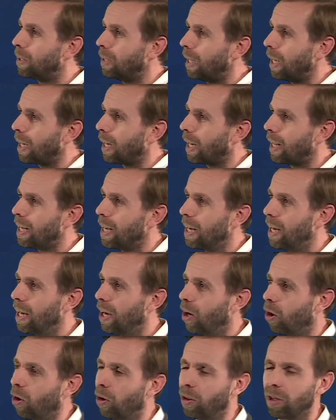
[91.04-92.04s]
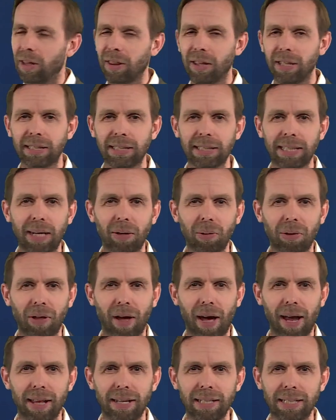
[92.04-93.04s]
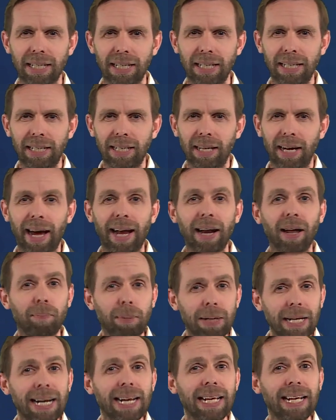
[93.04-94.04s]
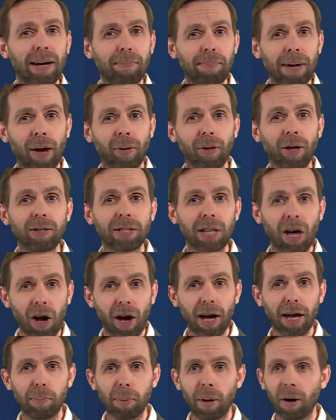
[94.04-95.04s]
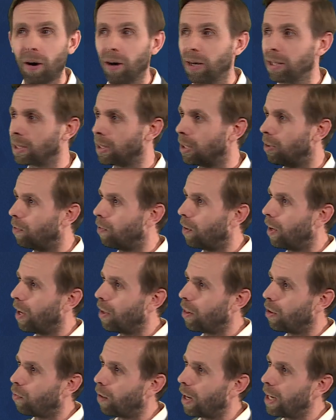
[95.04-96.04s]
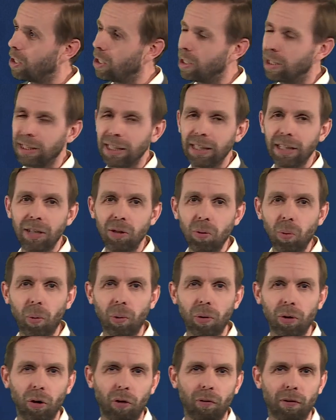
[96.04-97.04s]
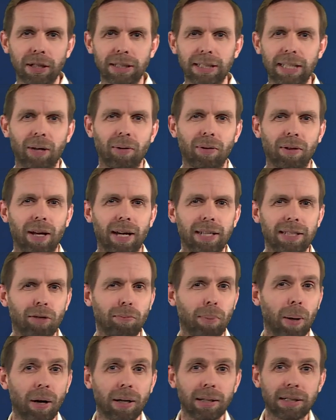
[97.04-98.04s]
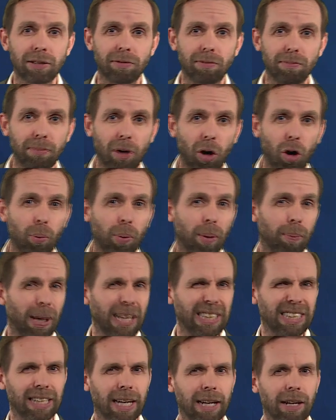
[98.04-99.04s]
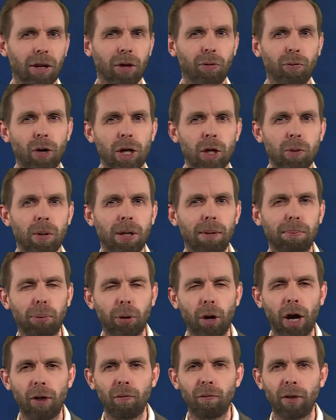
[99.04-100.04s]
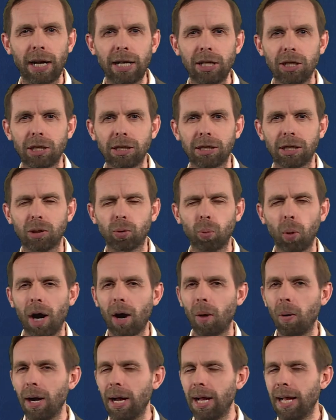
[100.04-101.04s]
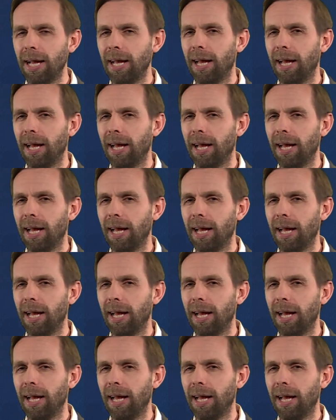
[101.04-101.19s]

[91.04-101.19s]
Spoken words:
particularly on the South Island, and particularly about those higher parts of the ranges in the north of the South Island, so parts of Marlborough, places like the Richmond and Bryant ranges as well.